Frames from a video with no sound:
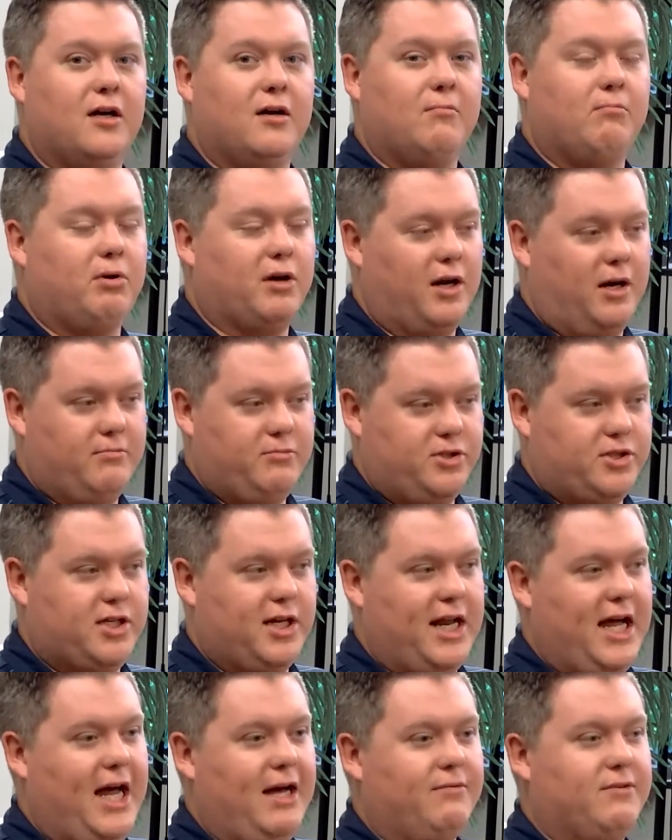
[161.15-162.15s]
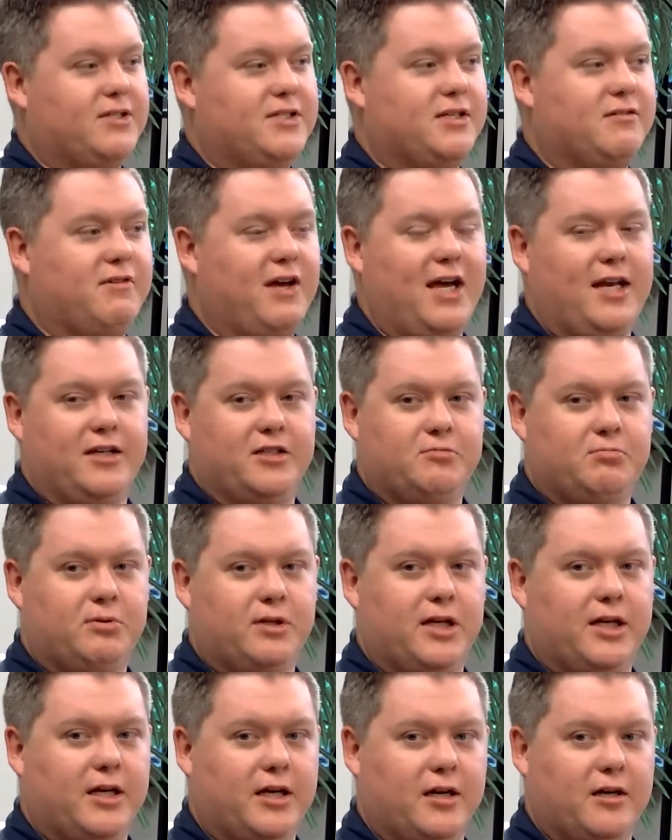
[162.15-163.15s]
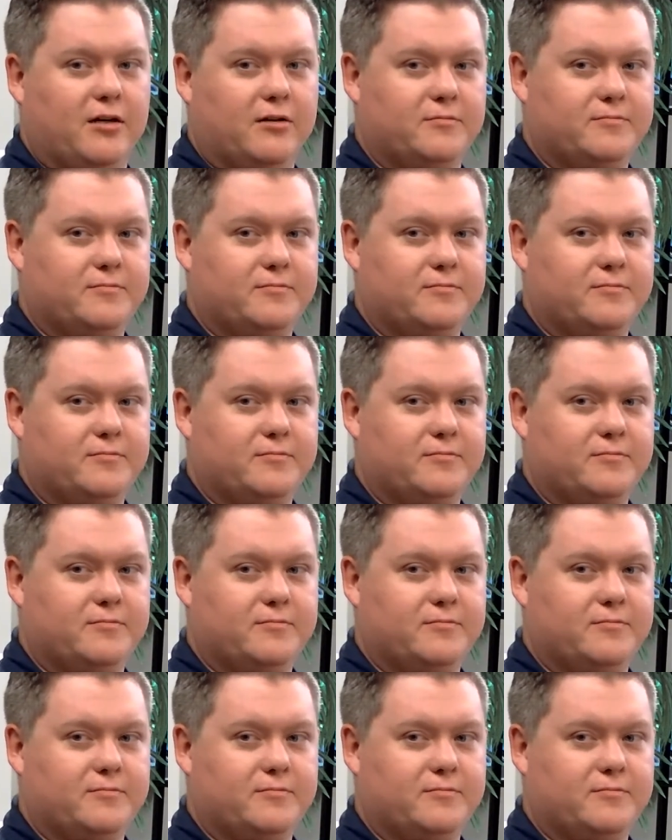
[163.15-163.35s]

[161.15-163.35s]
but I'm just going to have this Advantage plan here.